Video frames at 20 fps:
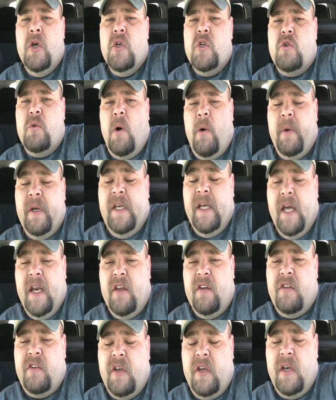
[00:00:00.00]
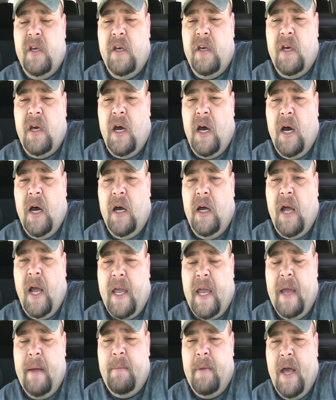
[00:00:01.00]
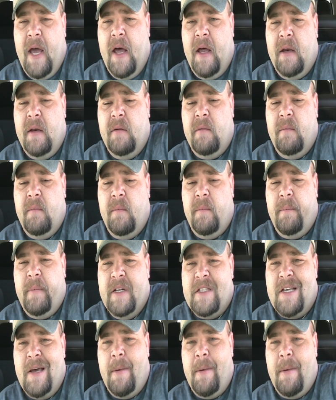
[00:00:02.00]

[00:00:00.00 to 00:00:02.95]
So what we did is, I came down, and by the